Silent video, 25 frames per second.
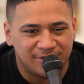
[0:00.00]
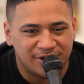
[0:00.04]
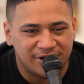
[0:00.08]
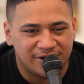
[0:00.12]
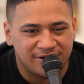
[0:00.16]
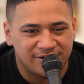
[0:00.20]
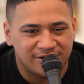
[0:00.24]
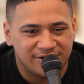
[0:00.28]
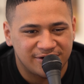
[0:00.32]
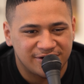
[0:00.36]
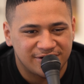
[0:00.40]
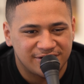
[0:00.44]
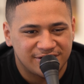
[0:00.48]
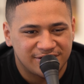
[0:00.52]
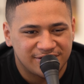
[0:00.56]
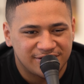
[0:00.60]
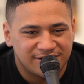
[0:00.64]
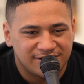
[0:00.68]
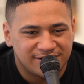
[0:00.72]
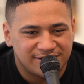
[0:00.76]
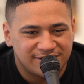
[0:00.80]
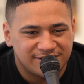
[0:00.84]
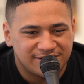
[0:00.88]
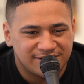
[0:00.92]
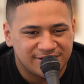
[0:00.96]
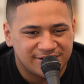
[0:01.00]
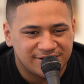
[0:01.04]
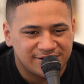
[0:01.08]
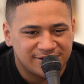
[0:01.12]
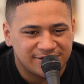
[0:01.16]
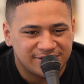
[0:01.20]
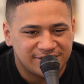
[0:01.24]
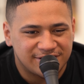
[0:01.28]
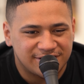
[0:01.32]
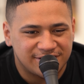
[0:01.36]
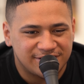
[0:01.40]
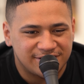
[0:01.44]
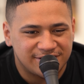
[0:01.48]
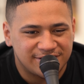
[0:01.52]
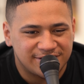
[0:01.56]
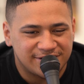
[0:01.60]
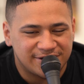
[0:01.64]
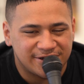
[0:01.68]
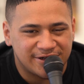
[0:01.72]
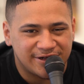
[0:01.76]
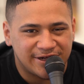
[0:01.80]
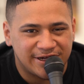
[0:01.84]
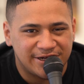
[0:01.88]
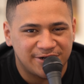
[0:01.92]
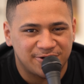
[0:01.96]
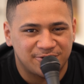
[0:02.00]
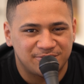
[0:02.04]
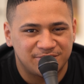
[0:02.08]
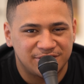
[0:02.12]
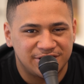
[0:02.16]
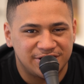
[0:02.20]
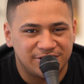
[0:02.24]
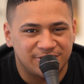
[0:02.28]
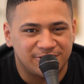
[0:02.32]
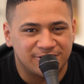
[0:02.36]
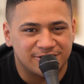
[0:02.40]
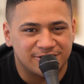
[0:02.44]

man. Don't hate on me, you